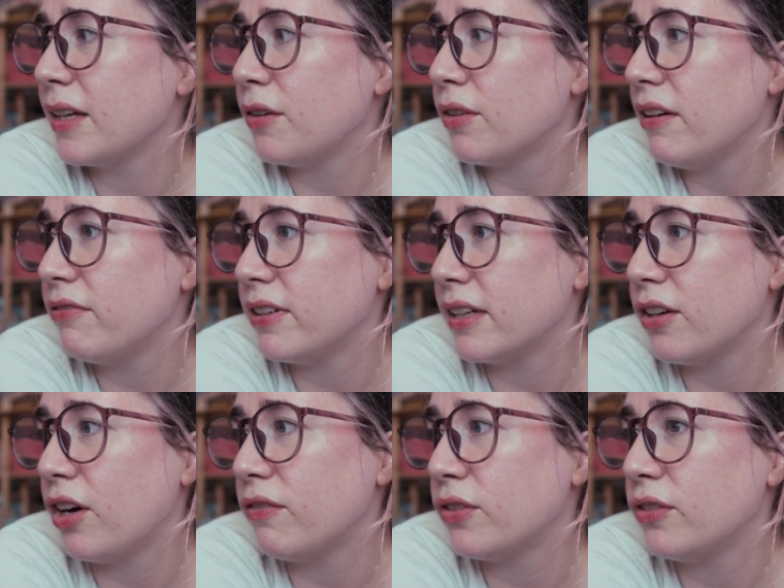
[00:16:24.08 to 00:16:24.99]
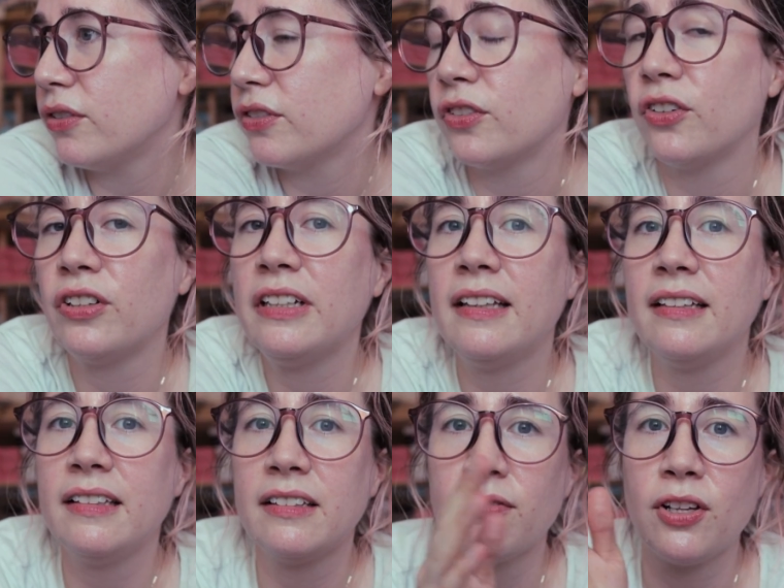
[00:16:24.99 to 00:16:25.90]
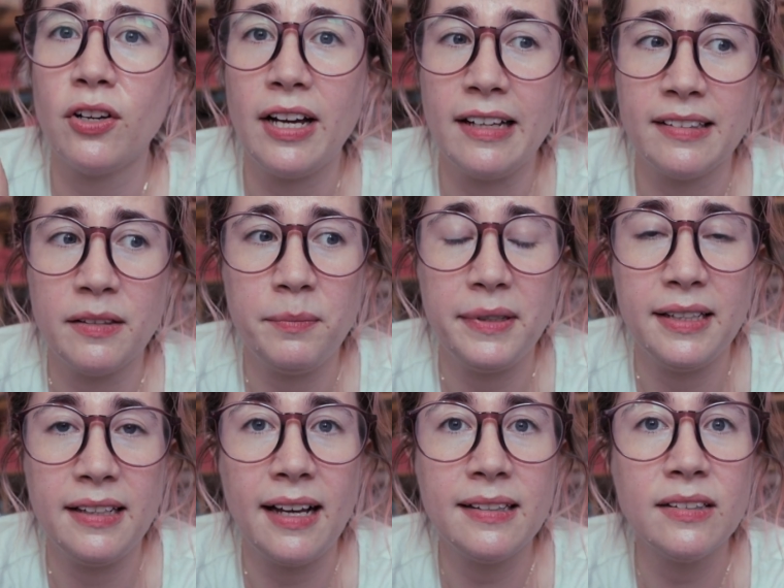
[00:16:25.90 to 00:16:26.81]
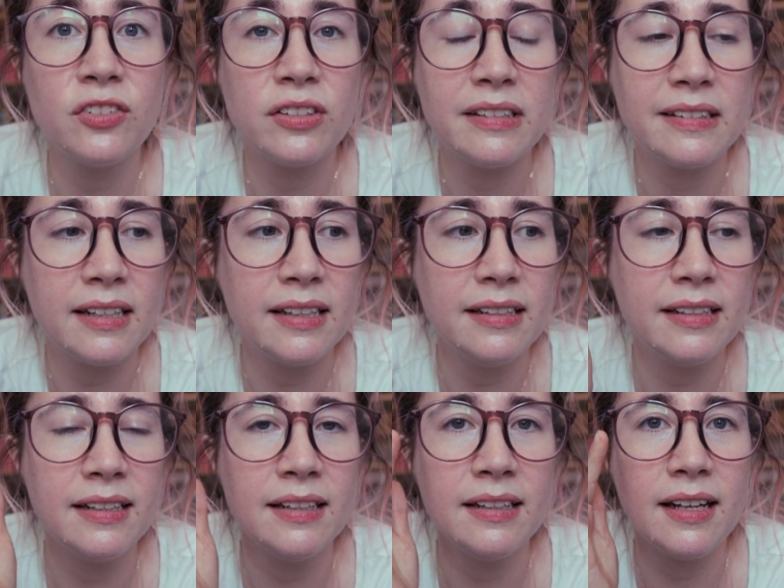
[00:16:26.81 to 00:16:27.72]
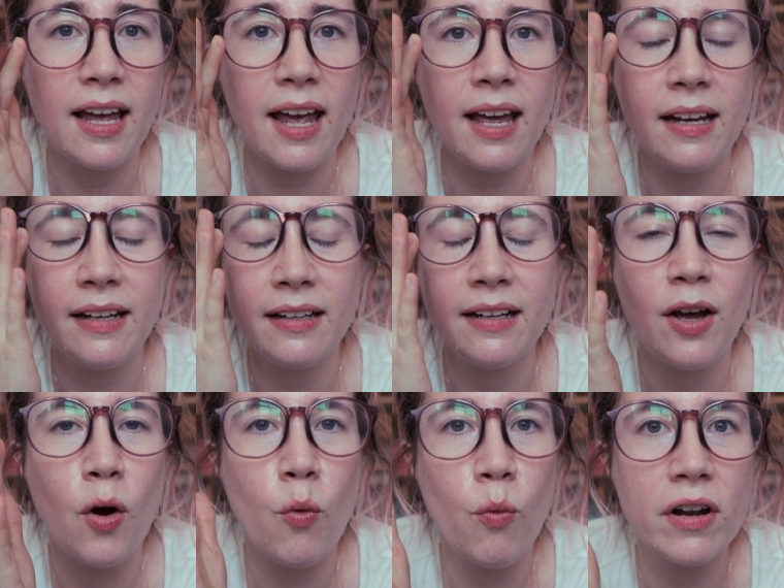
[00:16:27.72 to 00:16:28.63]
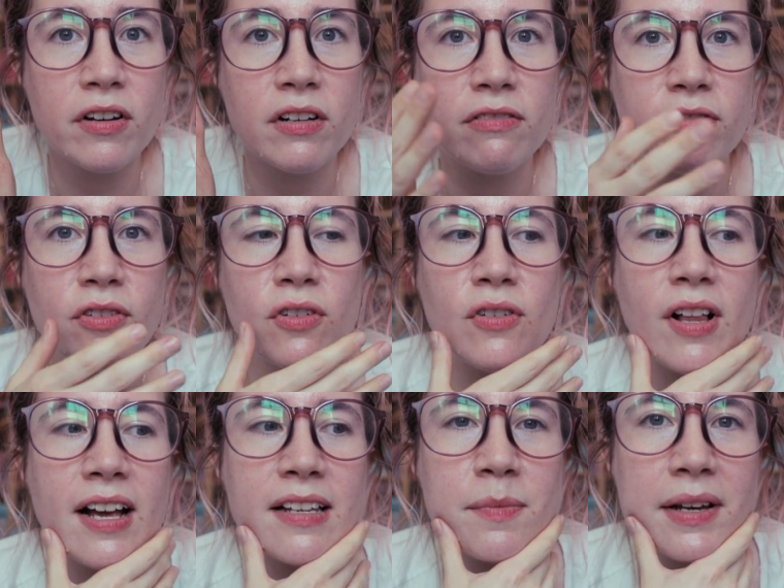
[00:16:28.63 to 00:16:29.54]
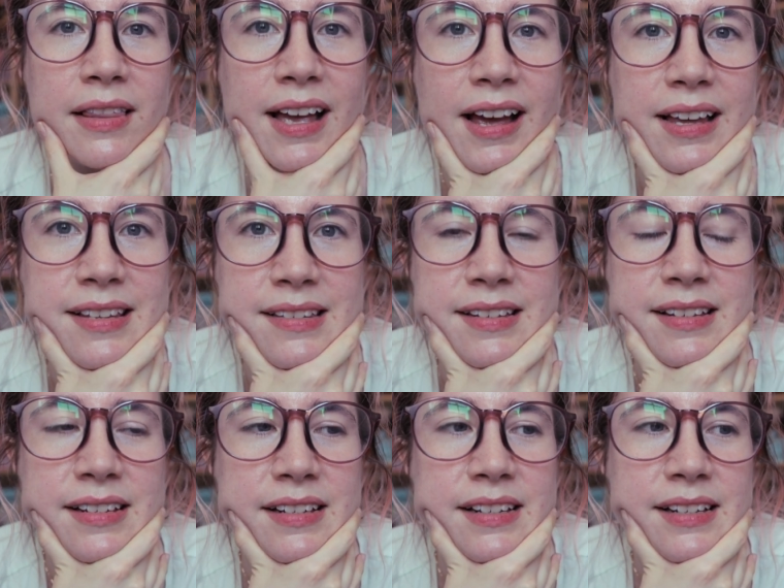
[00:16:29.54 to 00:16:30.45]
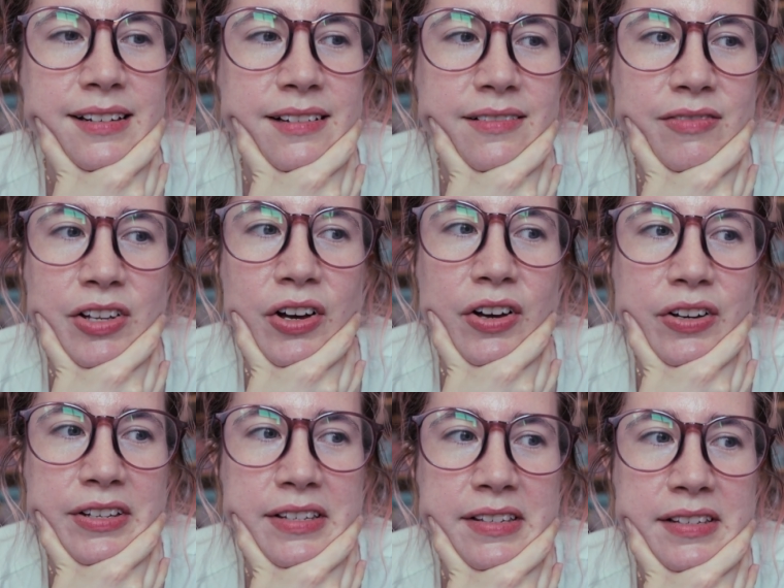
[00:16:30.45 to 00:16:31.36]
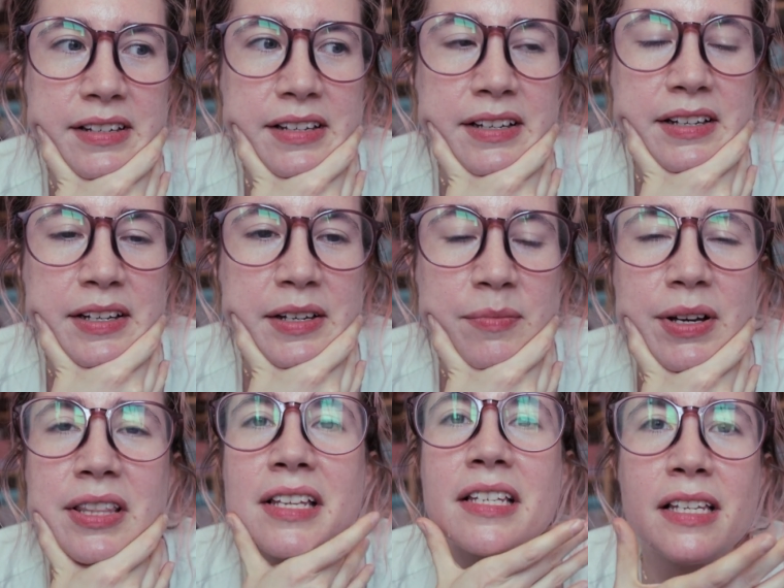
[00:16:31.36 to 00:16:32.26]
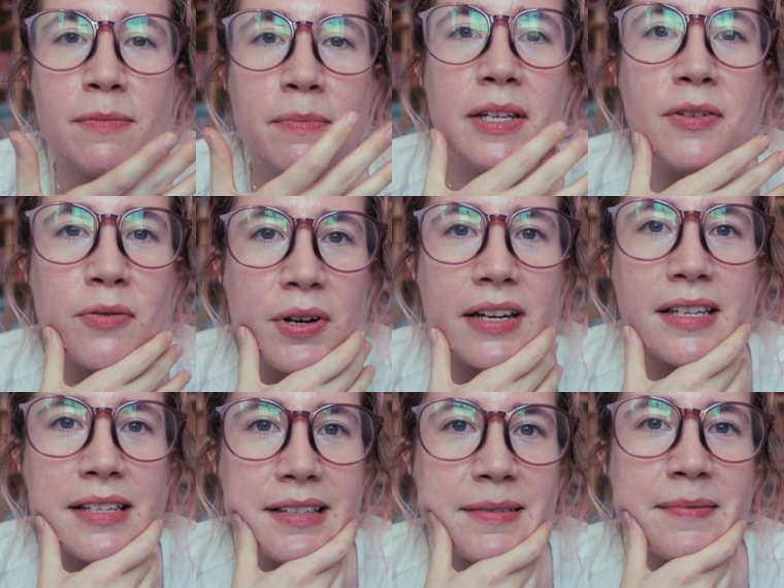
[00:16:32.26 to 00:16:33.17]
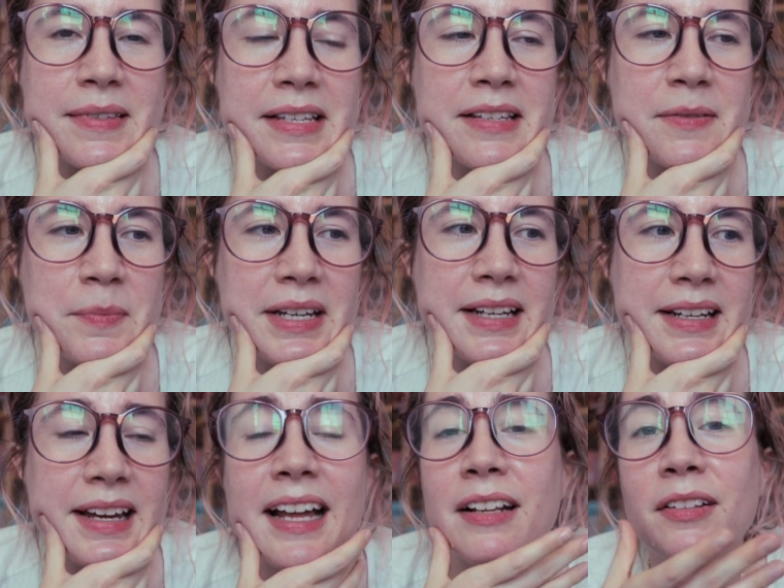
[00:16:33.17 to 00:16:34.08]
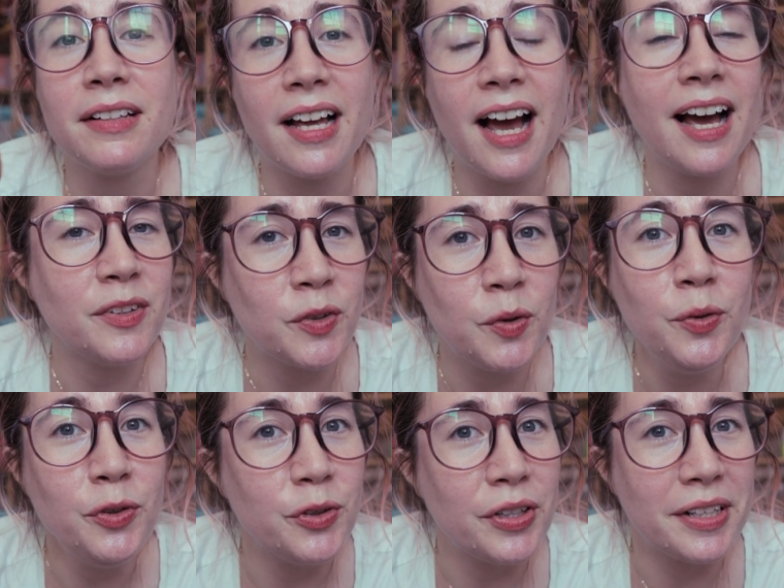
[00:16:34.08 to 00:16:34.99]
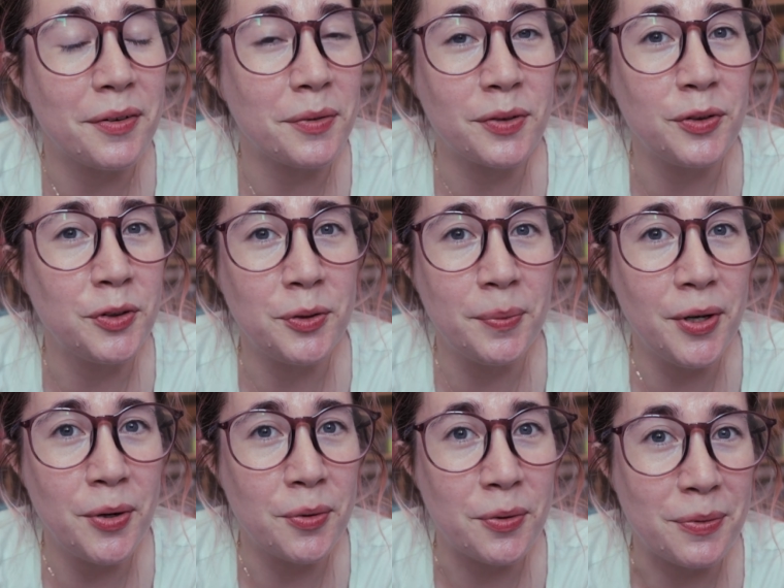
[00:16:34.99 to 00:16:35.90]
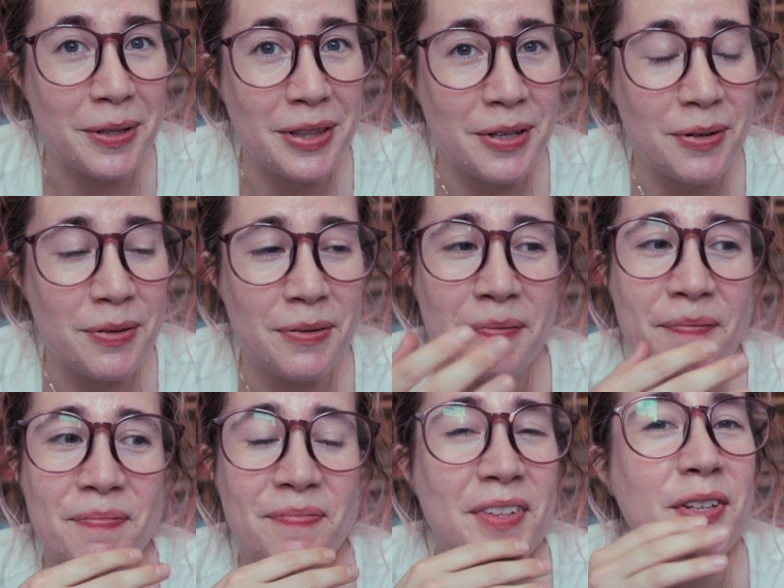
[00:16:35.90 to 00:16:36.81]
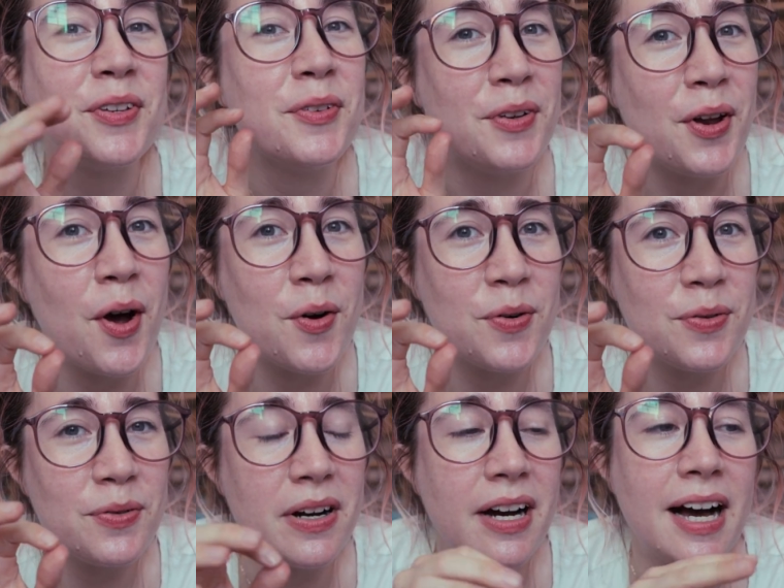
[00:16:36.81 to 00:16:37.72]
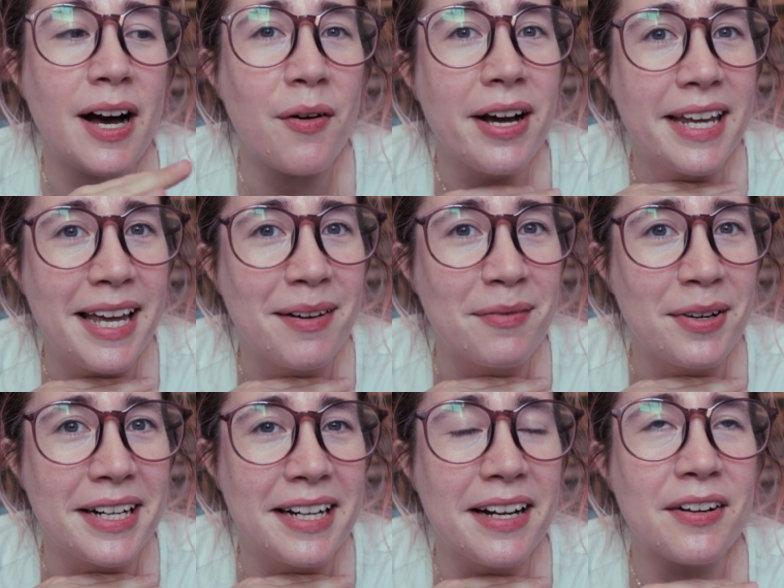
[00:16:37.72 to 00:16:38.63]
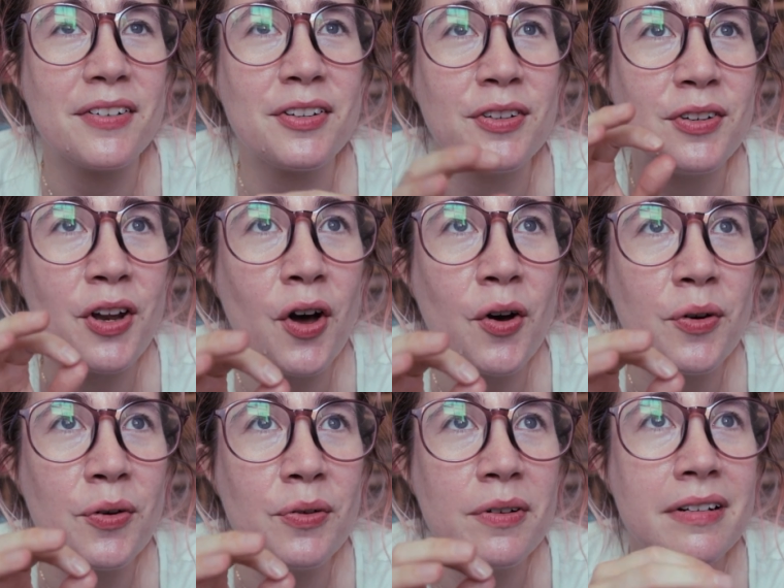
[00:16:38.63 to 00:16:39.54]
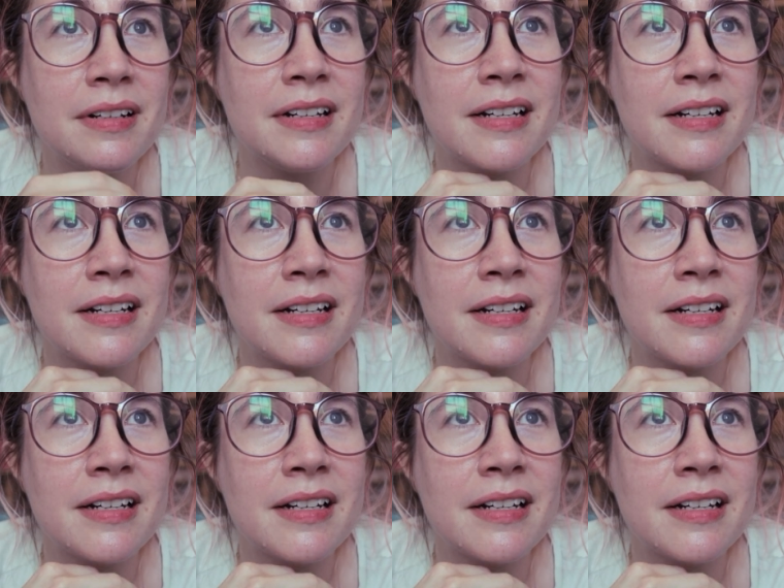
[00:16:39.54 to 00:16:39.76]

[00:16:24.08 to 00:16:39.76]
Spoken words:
graphic novel. Sorry that this vlog hasn't been as entertaining and wonderful as my last vlogs, but this is me, you guys. This is me. And I told you that I was going to be awkward with you. You know how I am right now. You know